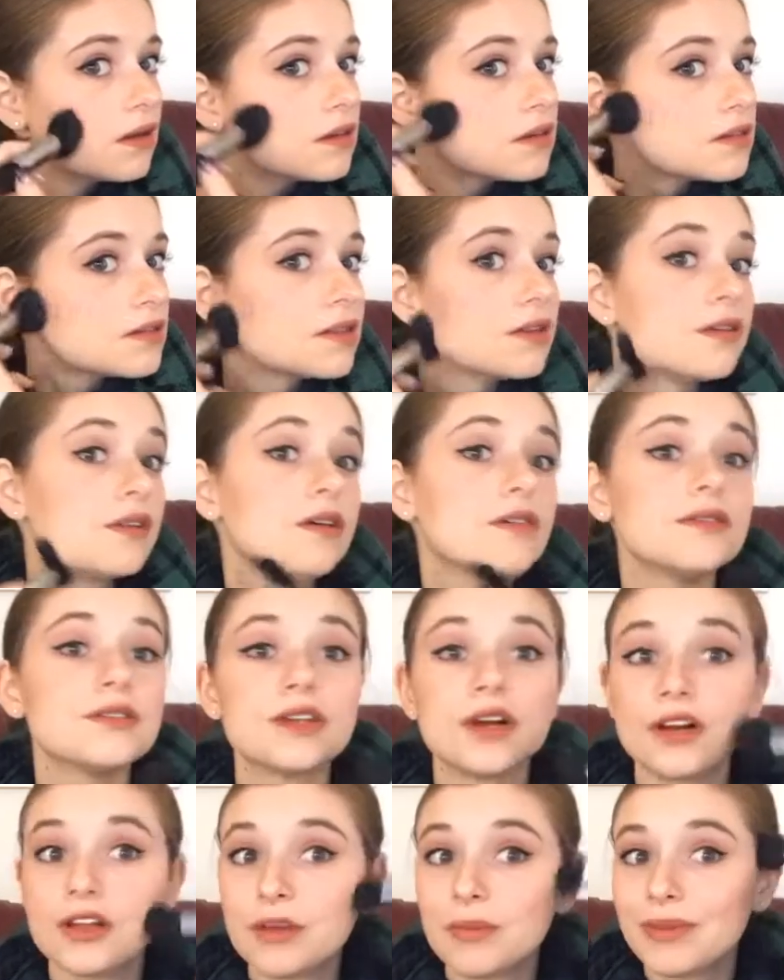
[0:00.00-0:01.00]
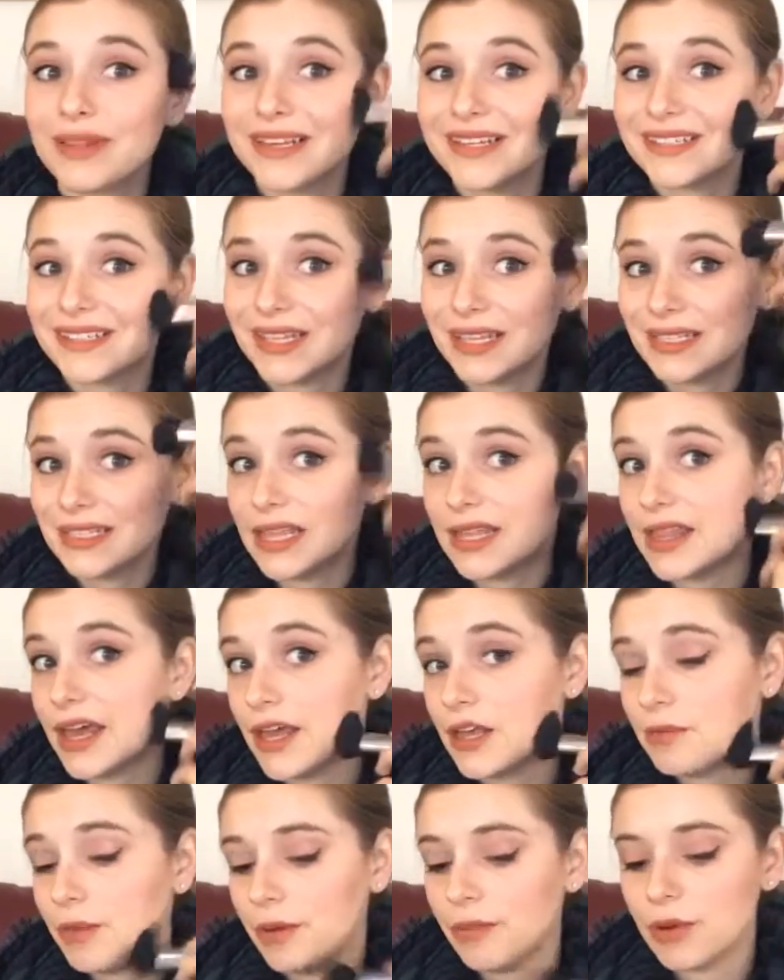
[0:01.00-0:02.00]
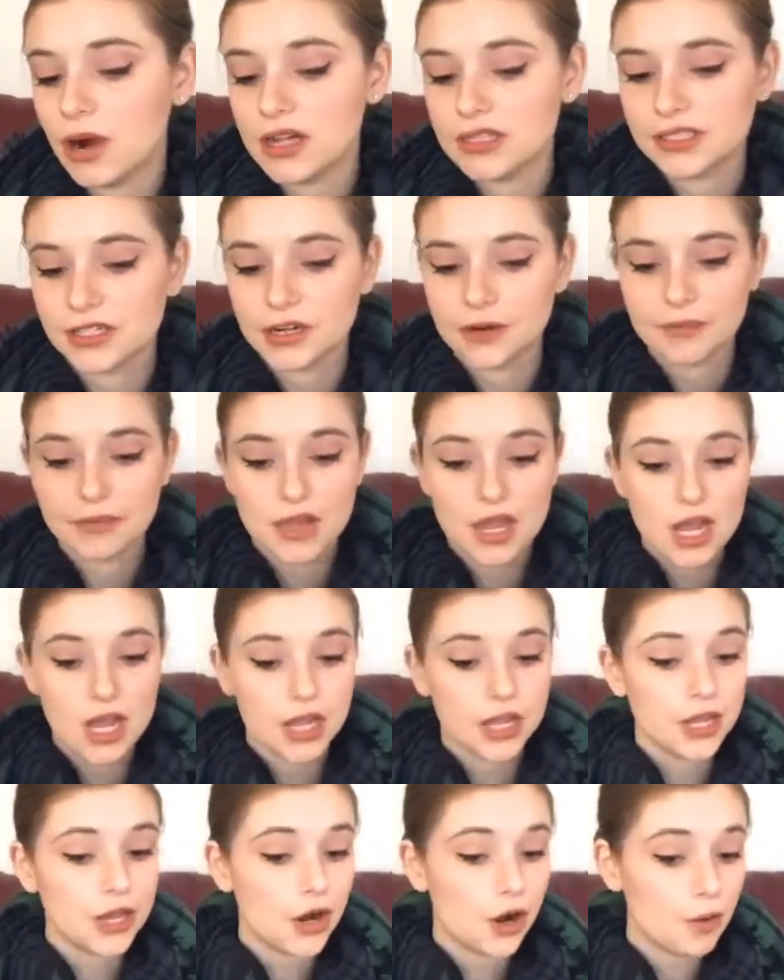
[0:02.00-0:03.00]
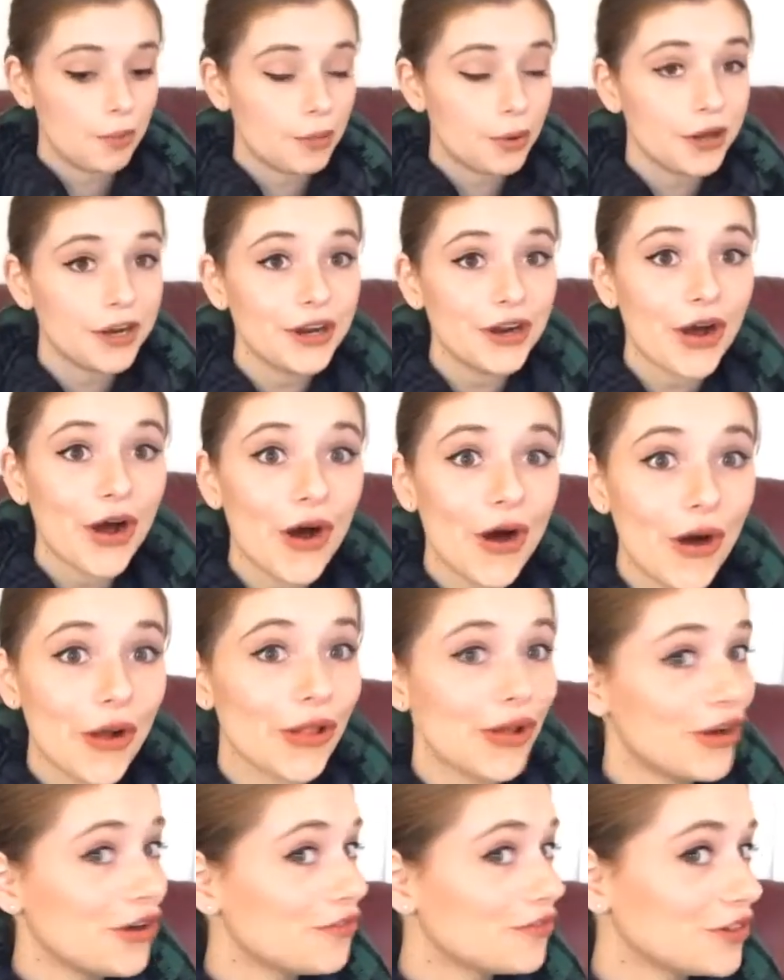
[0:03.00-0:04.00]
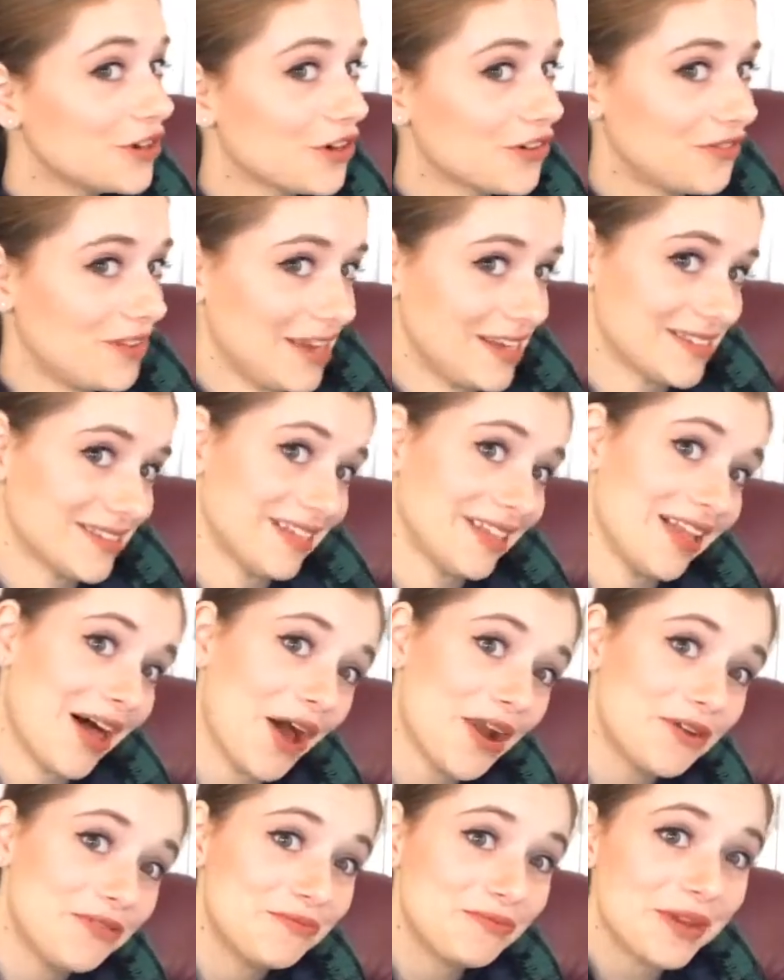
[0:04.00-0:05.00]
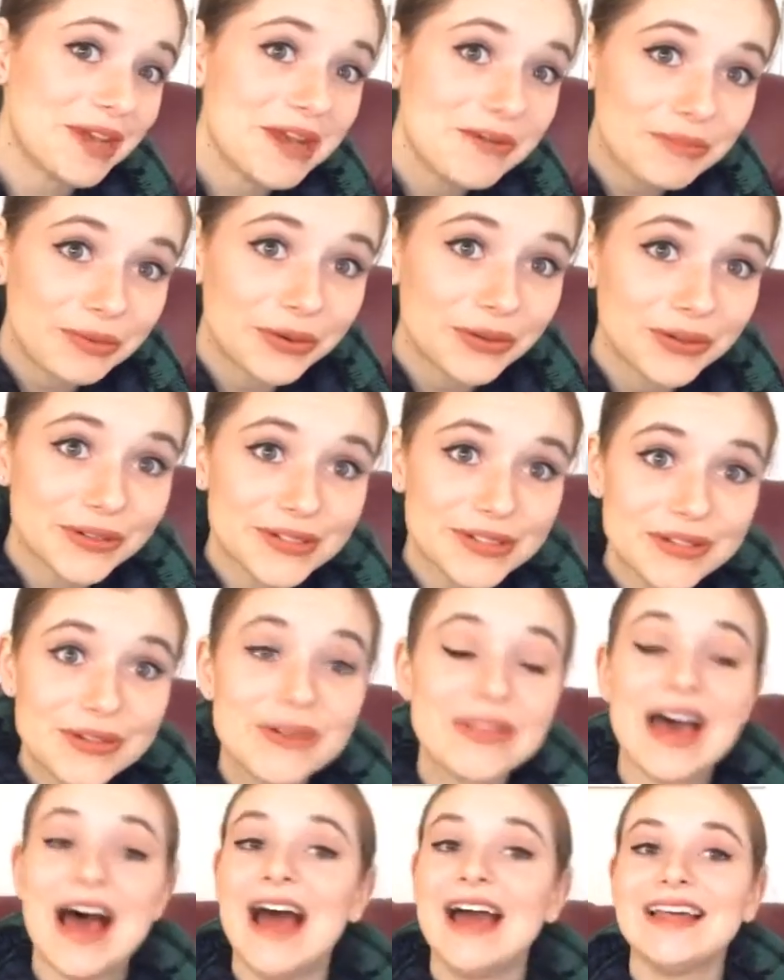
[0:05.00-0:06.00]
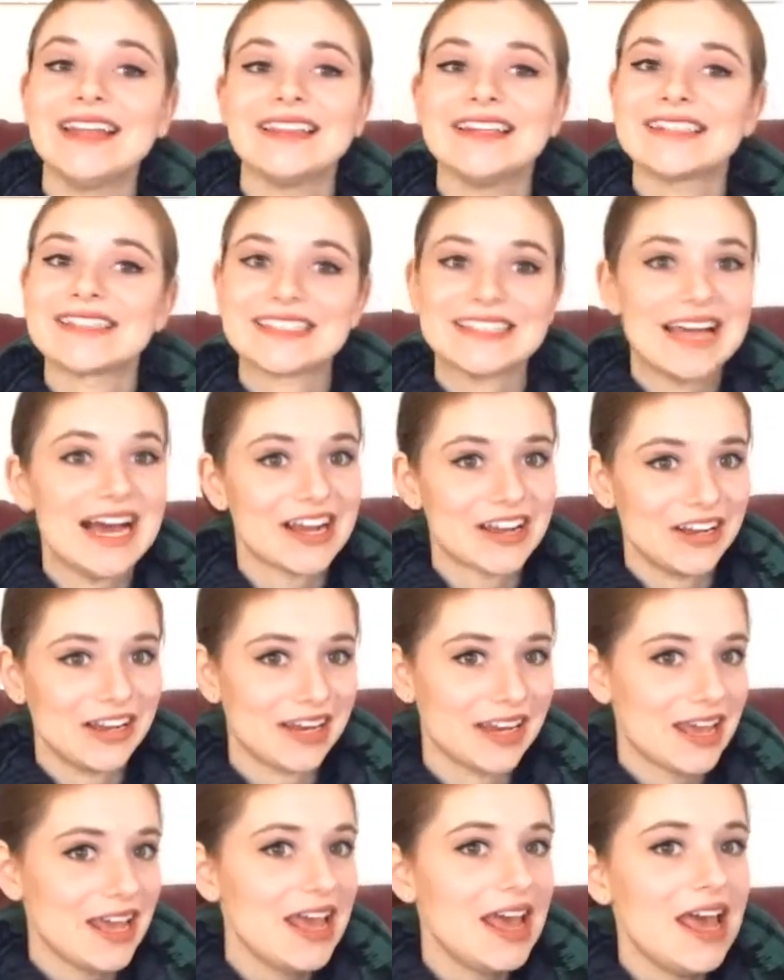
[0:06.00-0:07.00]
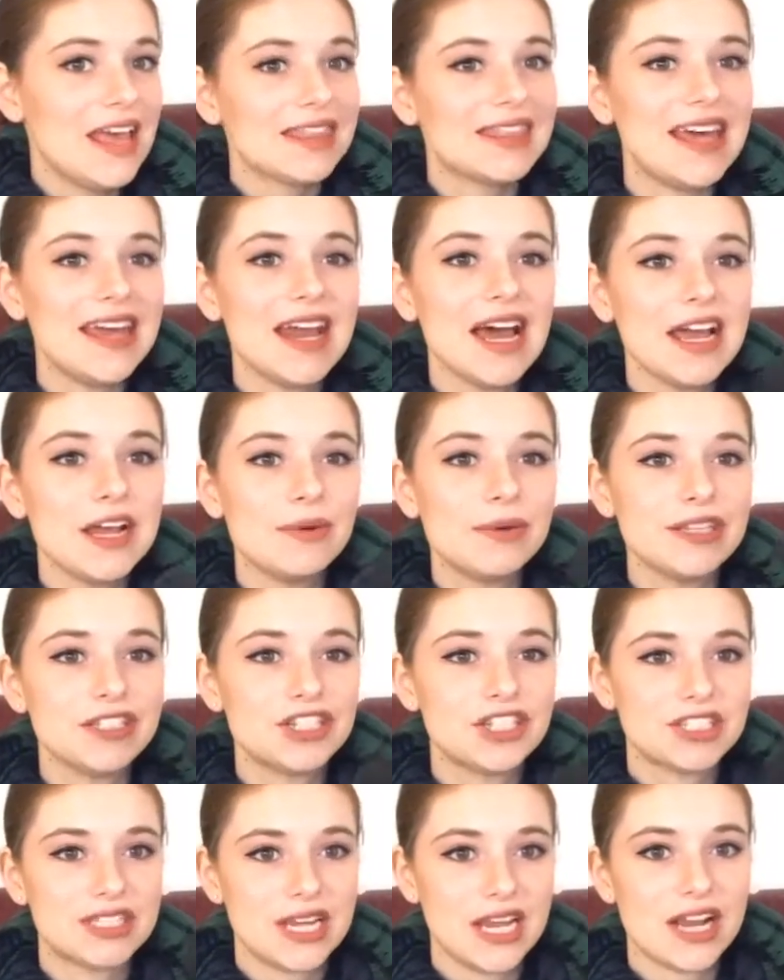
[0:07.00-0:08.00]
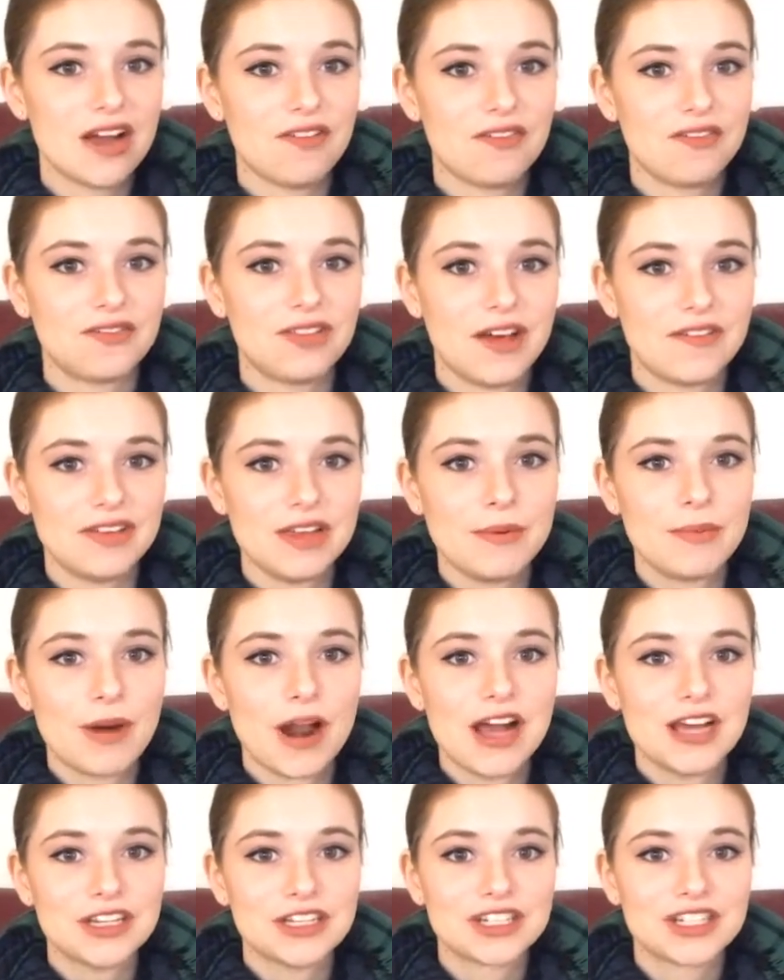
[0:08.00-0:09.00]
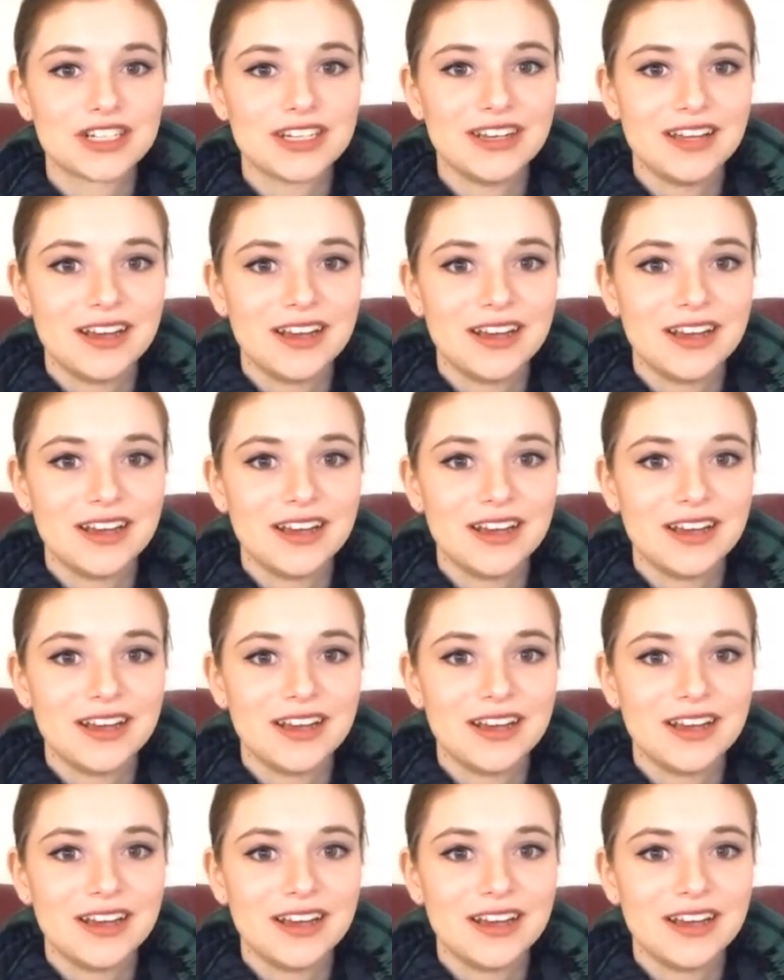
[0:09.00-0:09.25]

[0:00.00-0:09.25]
So those are the places that you put bronzer. You don't put it all over your face. A lot of people do that, and that's not good. And then I always just take a fluffy brush.